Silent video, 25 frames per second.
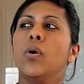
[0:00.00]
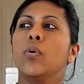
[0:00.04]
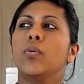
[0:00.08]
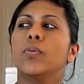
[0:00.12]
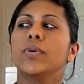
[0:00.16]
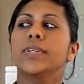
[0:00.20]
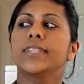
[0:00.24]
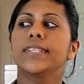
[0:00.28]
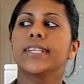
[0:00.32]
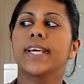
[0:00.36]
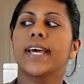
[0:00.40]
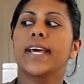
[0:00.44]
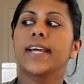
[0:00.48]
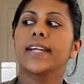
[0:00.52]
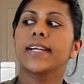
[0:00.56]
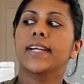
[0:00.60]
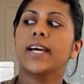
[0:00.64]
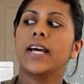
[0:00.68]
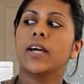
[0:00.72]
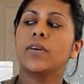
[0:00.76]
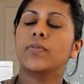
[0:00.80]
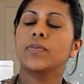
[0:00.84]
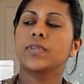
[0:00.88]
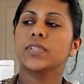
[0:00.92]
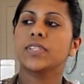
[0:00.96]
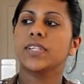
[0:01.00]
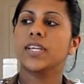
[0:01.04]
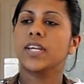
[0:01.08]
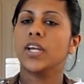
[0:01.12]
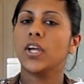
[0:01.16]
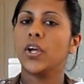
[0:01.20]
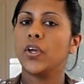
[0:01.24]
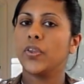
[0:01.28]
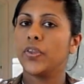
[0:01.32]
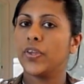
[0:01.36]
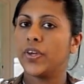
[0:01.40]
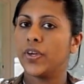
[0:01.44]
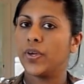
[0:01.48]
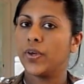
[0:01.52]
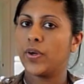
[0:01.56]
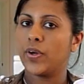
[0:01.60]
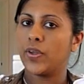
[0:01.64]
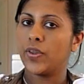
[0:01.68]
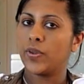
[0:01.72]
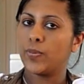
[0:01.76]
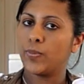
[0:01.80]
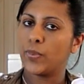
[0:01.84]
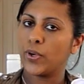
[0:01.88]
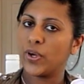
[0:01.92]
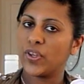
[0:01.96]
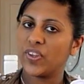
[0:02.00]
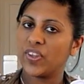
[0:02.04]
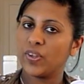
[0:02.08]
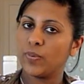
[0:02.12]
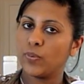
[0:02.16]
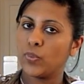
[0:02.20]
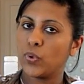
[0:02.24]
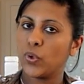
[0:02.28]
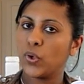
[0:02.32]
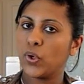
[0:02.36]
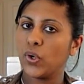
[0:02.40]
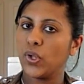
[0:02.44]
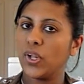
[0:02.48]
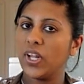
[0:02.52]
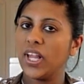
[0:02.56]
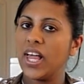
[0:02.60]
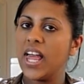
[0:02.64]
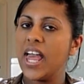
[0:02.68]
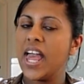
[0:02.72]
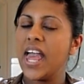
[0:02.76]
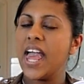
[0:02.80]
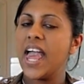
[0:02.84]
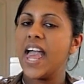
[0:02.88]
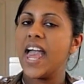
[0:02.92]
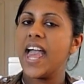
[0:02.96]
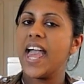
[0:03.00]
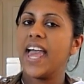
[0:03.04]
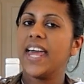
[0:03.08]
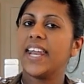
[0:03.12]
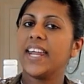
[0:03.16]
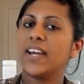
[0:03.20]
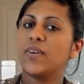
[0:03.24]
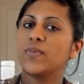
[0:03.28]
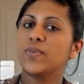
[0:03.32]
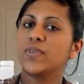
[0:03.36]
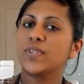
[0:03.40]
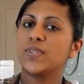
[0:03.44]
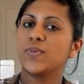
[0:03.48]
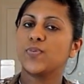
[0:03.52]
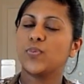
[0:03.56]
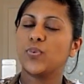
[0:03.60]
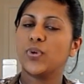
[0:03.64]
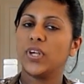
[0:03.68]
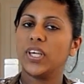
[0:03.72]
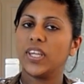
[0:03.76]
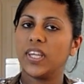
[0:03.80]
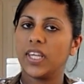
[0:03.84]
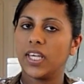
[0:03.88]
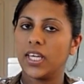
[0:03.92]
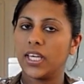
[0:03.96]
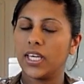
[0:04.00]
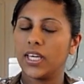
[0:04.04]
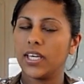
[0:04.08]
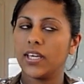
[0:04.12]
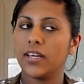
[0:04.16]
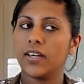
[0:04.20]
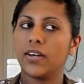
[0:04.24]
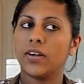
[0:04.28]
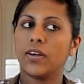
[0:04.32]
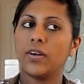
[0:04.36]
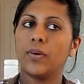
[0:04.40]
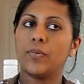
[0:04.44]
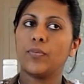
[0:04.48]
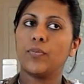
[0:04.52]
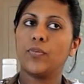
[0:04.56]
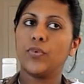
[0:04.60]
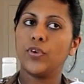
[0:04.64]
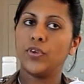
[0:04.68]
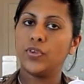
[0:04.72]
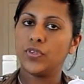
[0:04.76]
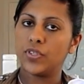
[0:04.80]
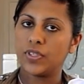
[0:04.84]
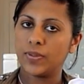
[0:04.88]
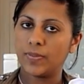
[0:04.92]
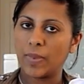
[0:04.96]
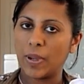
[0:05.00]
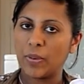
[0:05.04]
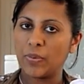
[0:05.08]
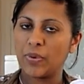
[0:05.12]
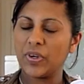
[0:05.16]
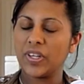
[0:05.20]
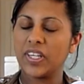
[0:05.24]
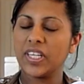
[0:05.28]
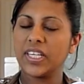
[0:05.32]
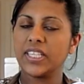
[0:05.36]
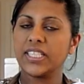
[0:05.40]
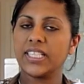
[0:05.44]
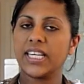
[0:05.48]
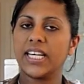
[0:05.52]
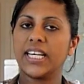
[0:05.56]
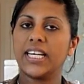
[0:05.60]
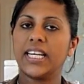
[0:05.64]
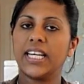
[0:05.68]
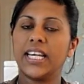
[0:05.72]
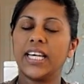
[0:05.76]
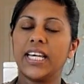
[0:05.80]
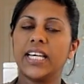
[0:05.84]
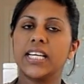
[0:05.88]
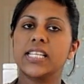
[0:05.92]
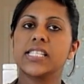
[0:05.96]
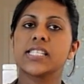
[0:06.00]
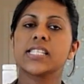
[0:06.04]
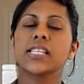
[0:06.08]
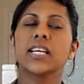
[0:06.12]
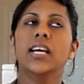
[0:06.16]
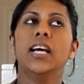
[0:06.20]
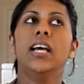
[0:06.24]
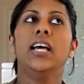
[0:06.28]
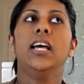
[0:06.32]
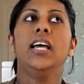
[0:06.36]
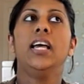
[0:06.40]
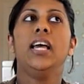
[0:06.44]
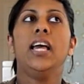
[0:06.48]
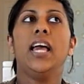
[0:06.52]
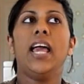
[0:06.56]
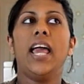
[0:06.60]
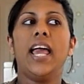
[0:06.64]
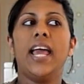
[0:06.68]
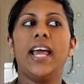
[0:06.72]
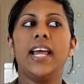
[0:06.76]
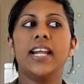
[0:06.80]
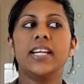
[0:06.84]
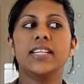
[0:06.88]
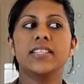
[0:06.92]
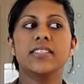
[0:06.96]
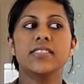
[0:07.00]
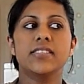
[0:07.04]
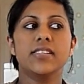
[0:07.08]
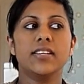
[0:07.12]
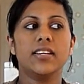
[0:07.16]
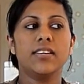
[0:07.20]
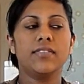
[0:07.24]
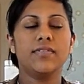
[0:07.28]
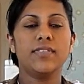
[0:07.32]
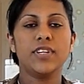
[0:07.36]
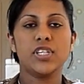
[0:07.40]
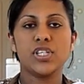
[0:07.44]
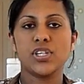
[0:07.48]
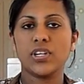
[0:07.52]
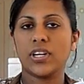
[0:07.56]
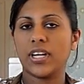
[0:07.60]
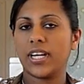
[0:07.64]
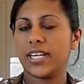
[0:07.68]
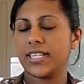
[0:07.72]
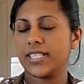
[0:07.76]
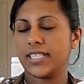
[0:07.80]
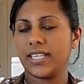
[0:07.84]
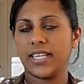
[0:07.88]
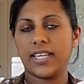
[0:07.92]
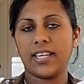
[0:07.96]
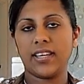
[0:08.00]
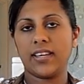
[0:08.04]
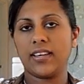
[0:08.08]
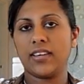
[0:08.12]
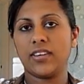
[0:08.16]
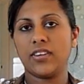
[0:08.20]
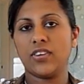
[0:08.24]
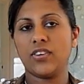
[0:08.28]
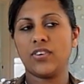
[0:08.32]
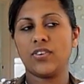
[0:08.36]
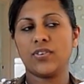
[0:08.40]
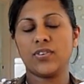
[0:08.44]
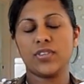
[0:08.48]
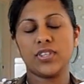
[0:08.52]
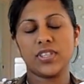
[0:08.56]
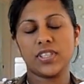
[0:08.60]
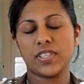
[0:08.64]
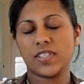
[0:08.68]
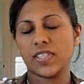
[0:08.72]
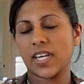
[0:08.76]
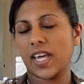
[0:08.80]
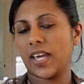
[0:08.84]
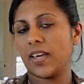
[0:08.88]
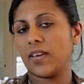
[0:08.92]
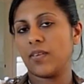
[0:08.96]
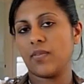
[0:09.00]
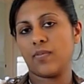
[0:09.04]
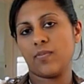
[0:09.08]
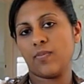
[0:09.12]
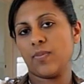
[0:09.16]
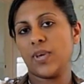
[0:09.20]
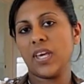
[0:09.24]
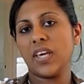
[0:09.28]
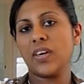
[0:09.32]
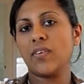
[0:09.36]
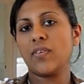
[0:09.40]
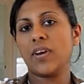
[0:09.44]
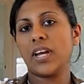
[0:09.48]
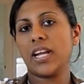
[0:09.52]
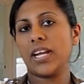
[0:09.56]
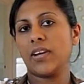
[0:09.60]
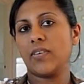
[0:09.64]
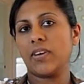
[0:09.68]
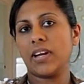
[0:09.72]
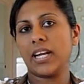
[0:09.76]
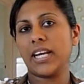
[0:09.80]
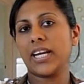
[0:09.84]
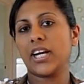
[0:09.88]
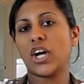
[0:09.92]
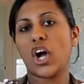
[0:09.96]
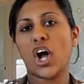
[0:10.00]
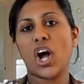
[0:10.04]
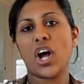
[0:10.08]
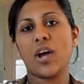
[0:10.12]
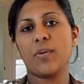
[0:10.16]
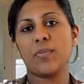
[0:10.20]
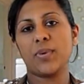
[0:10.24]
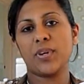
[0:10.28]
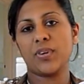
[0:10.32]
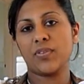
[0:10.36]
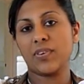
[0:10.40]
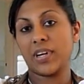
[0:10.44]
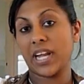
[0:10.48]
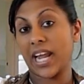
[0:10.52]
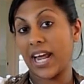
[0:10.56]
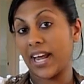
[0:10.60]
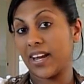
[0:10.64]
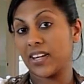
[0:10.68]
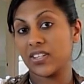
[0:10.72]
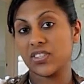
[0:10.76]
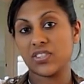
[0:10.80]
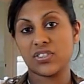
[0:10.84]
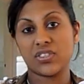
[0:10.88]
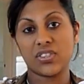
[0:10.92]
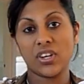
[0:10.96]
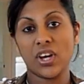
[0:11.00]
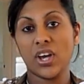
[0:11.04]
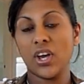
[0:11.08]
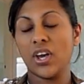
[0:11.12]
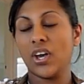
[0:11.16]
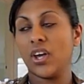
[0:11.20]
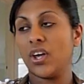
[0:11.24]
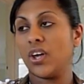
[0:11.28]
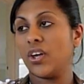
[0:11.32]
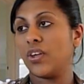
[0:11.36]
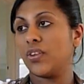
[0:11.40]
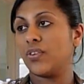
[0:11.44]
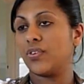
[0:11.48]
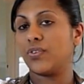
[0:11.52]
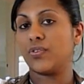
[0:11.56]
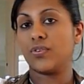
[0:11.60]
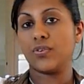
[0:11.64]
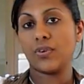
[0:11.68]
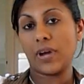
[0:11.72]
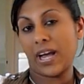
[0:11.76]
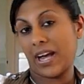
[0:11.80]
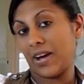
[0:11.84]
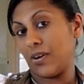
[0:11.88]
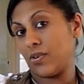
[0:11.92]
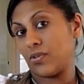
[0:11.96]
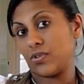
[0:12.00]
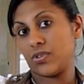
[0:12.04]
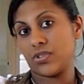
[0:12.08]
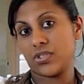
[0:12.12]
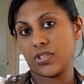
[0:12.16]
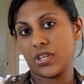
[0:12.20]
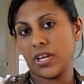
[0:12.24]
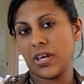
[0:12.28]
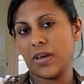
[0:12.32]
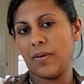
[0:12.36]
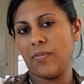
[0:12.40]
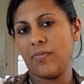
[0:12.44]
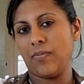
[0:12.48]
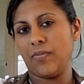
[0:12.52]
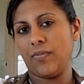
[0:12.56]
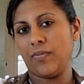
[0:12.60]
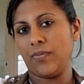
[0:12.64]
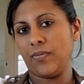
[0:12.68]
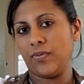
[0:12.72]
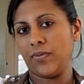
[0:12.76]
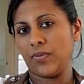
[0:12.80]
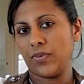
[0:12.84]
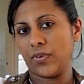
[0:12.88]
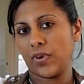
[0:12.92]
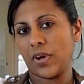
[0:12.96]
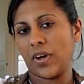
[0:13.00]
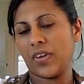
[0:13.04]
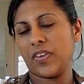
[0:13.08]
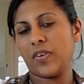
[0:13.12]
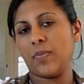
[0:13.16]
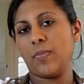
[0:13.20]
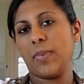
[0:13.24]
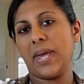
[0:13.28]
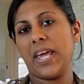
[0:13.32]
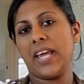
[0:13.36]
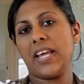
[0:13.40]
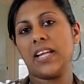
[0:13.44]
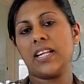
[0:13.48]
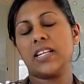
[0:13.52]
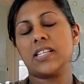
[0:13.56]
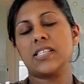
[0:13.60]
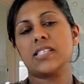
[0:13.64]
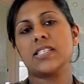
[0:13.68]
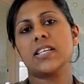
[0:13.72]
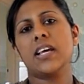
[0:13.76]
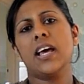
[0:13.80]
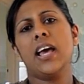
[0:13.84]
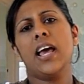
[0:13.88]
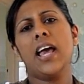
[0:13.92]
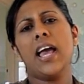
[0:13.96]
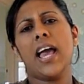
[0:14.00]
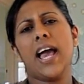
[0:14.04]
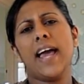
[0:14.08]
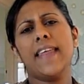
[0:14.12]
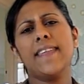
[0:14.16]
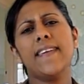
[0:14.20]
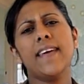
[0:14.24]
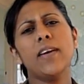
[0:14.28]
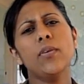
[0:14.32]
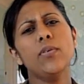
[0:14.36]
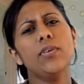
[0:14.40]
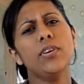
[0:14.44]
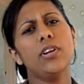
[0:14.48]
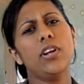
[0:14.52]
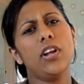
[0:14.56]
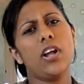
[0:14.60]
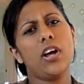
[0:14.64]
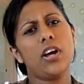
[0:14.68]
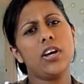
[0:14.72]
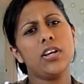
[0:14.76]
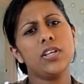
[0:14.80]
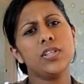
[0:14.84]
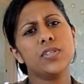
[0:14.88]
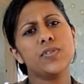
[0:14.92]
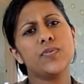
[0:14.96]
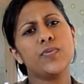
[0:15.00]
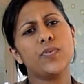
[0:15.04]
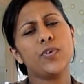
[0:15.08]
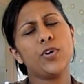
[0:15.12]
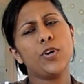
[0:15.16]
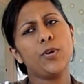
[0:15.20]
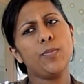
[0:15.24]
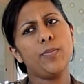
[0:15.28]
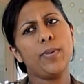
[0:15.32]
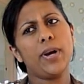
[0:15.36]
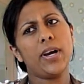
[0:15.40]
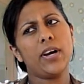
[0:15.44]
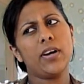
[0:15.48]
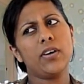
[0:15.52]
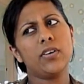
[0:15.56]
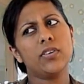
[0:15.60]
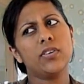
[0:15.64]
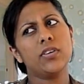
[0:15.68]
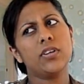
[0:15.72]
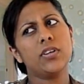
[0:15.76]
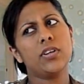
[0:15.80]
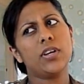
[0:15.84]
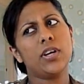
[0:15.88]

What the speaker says: was that I was sitting on the birthing ball, and I was breathing, using my breathing techniques, and visualizing, just being really, really calm and relaxed throughout the pains. And they would last for about,